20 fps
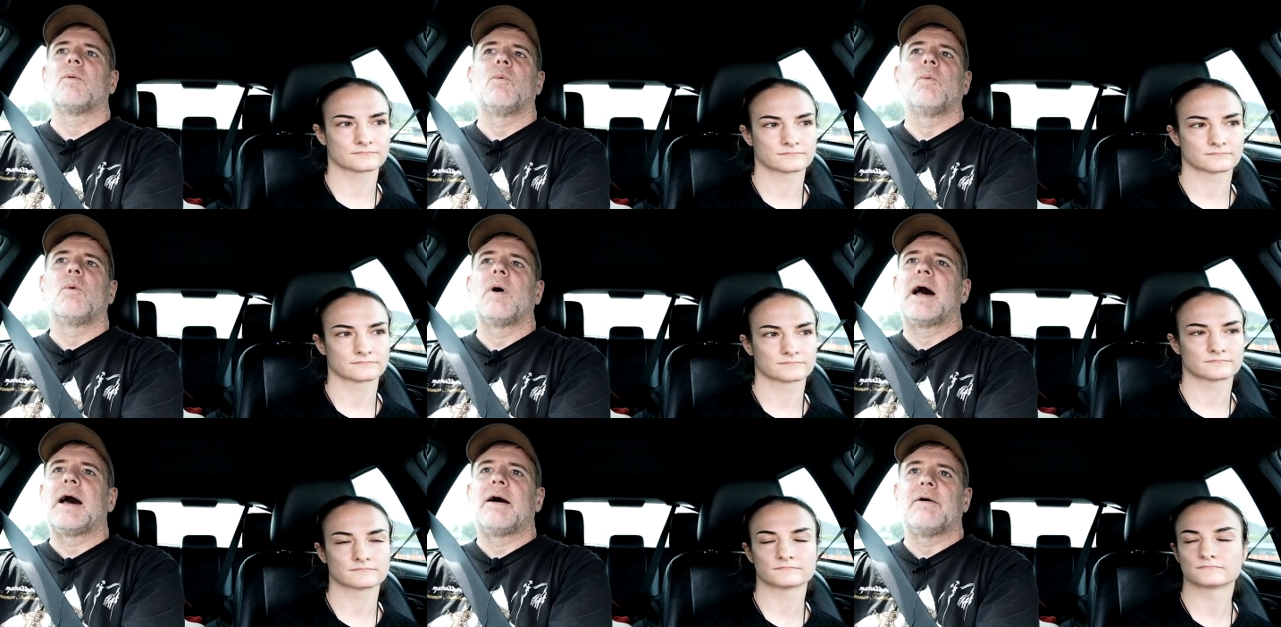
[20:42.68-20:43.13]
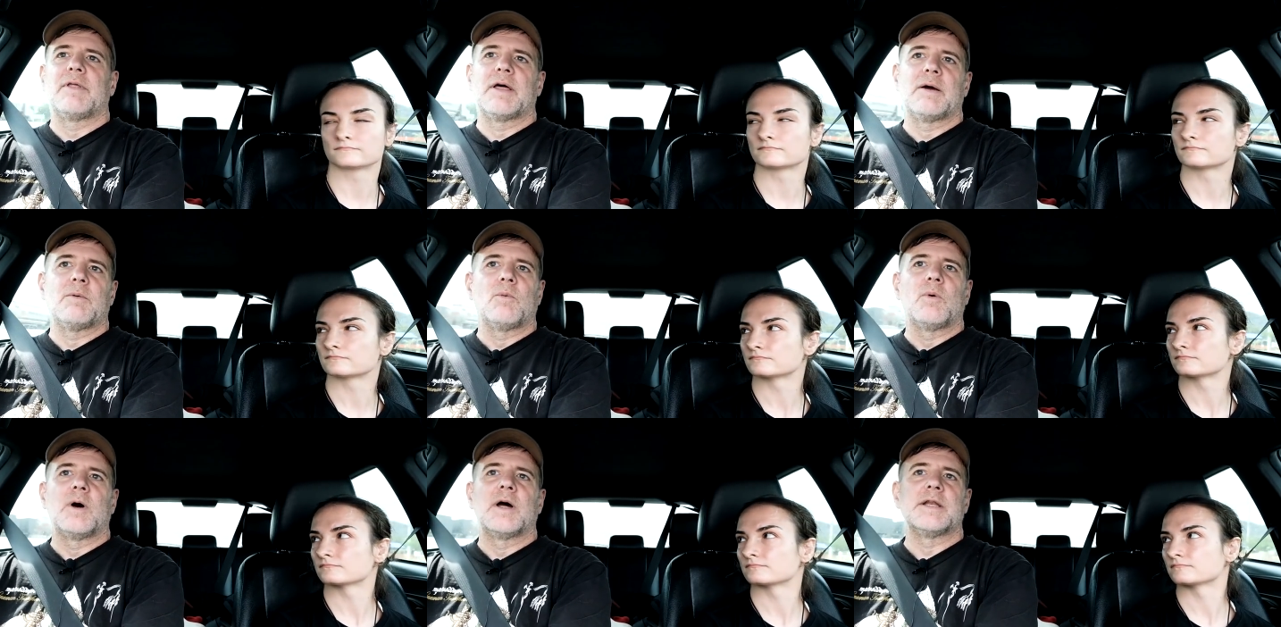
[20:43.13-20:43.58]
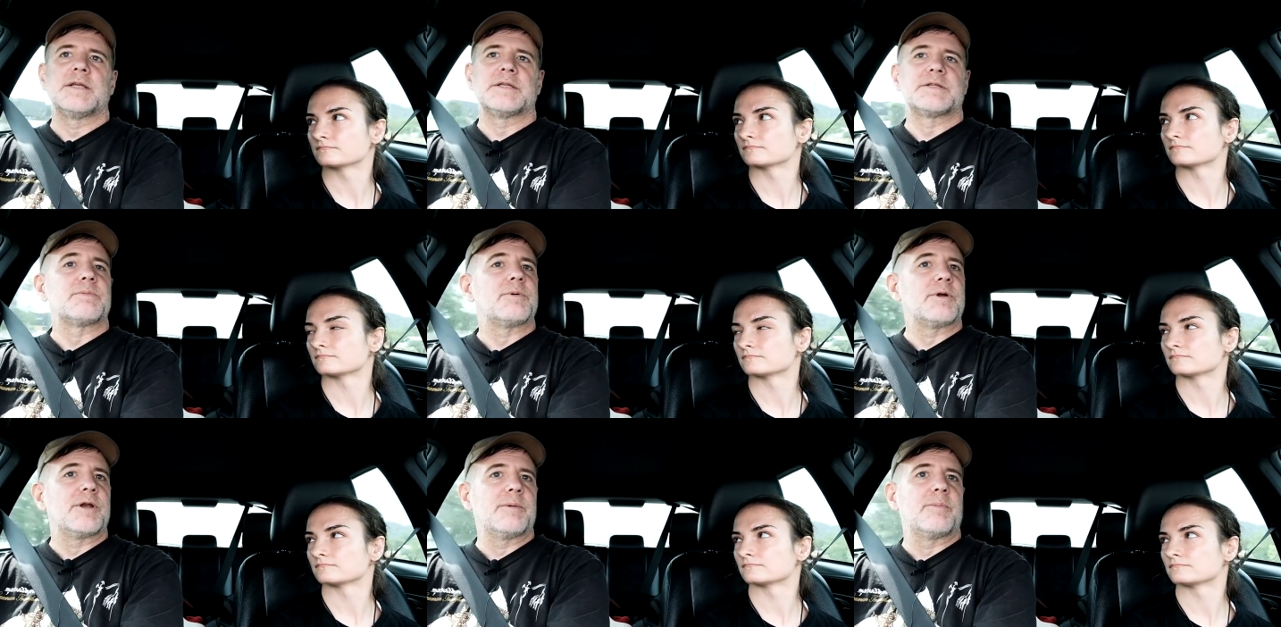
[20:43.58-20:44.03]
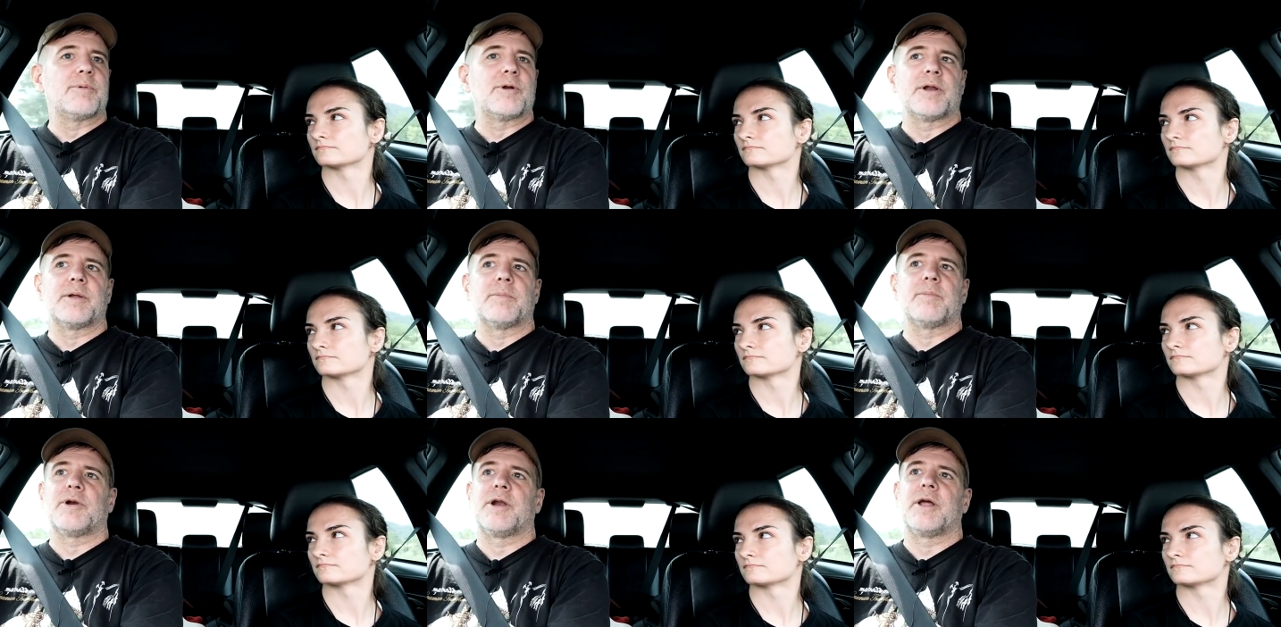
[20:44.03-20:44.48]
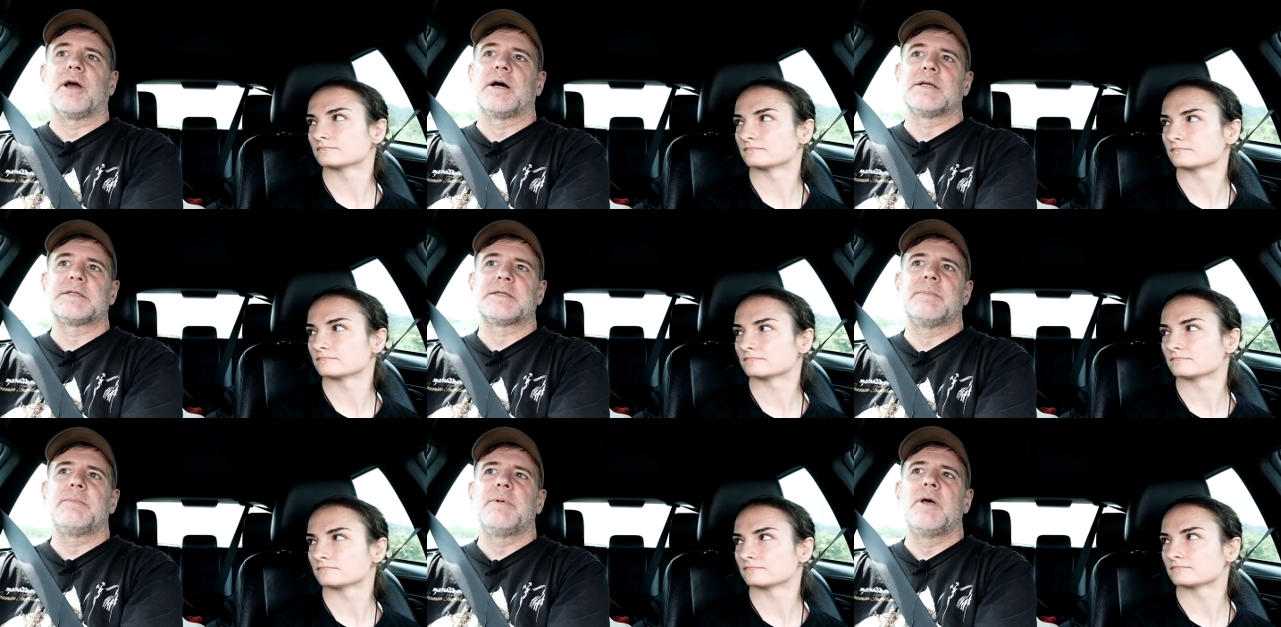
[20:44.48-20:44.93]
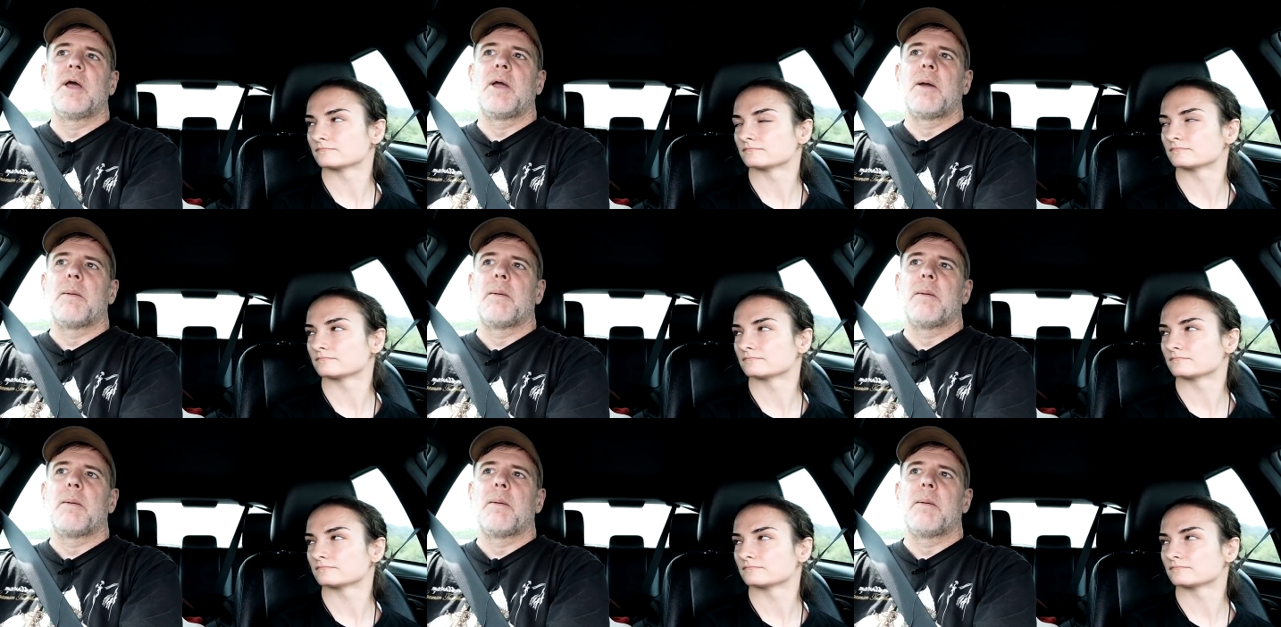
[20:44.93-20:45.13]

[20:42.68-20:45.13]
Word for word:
Speaker 1: wow, that one is pretty, pretty, pretty awesome.